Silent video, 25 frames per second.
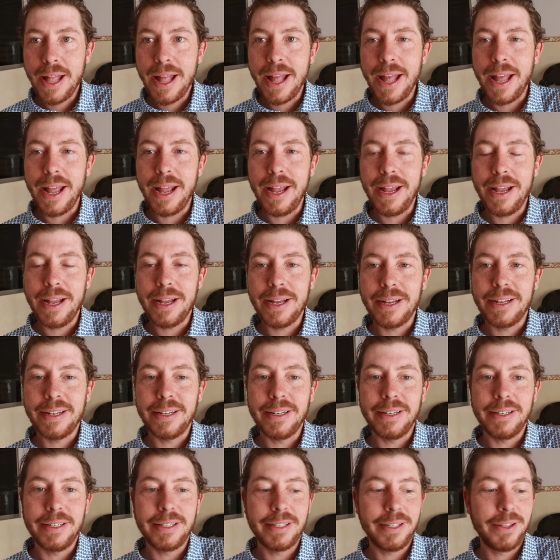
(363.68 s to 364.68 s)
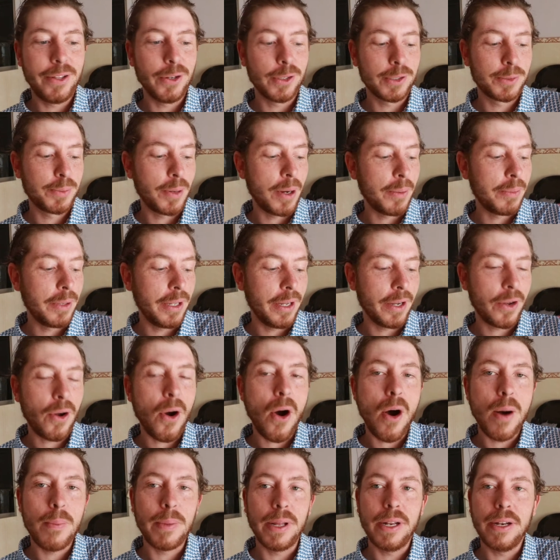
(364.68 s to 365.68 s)
and there's probably a
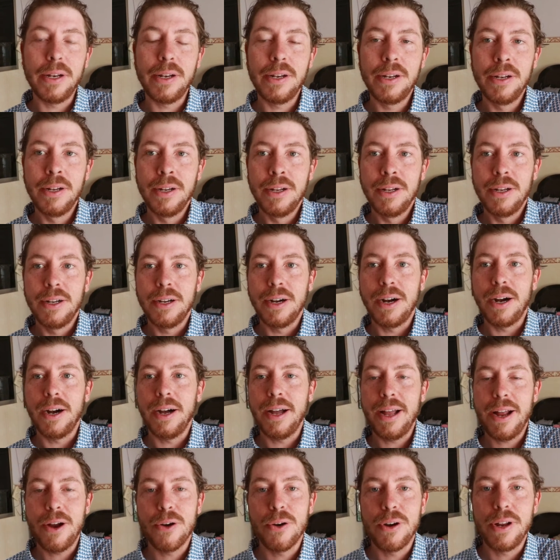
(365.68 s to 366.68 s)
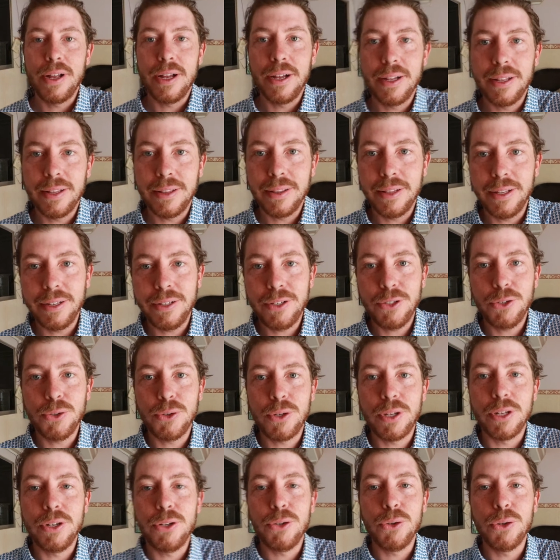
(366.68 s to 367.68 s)
common area that you
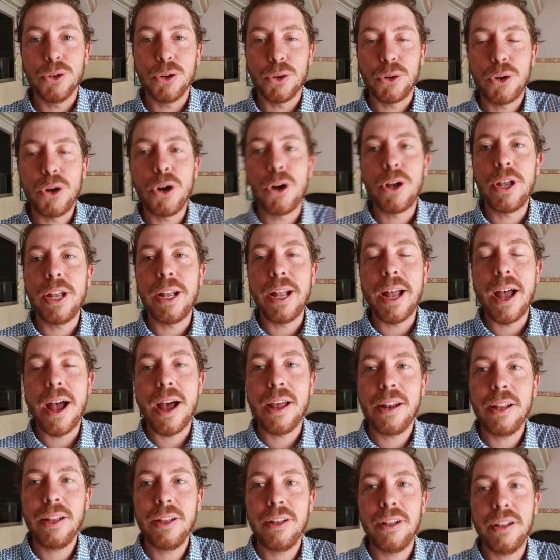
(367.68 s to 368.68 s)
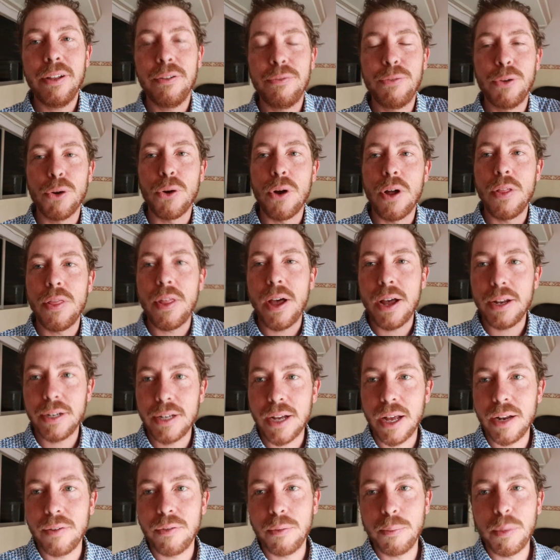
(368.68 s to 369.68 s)
can do your cooking at if you're on that
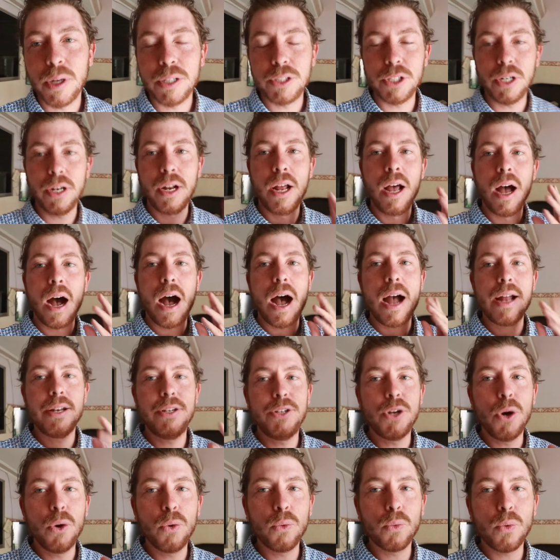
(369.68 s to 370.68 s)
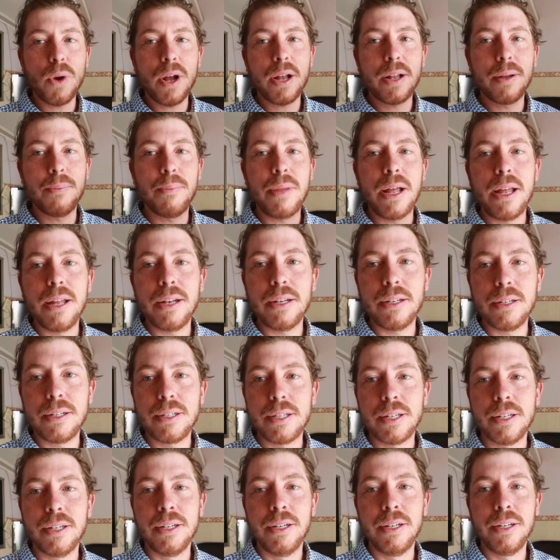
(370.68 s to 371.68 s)
tight of a budget. I don't recommend
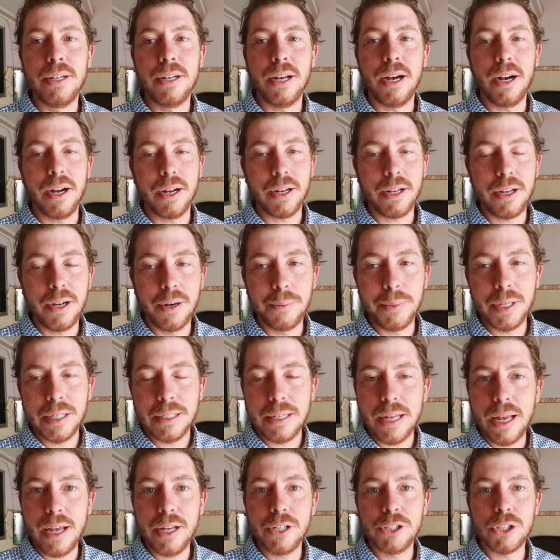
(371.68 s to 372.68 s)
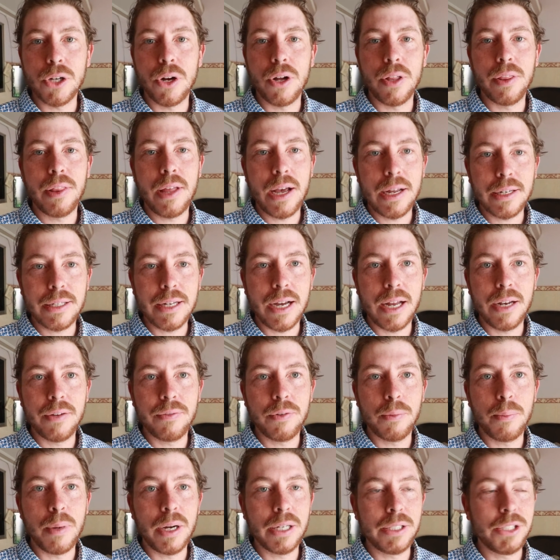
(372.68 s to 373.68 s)
coming to Asia on that tight of a
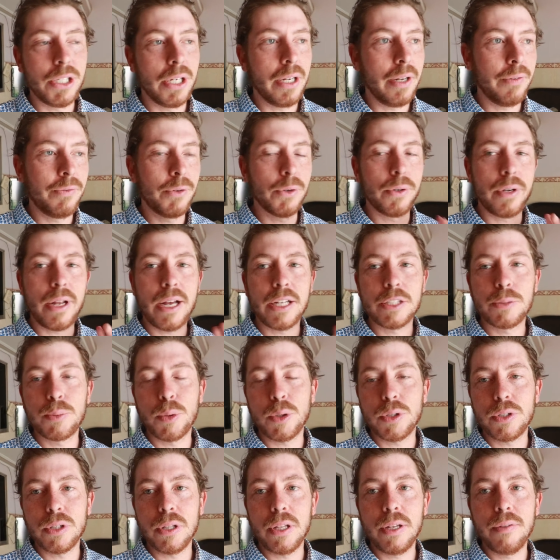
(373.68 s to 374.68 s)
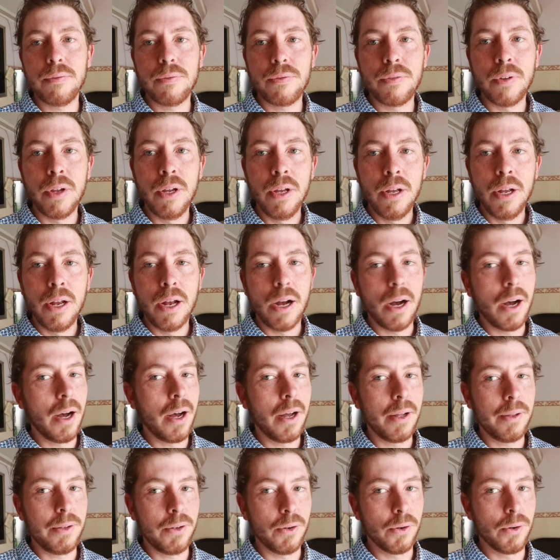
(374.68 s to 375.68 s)
budget. If you're desperate to leave
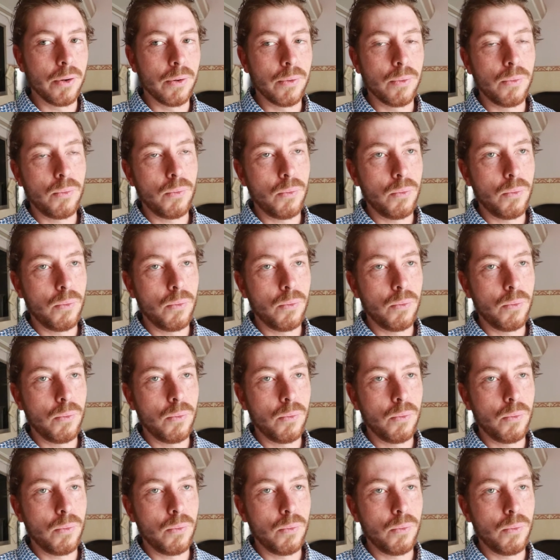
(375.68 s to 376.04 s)
your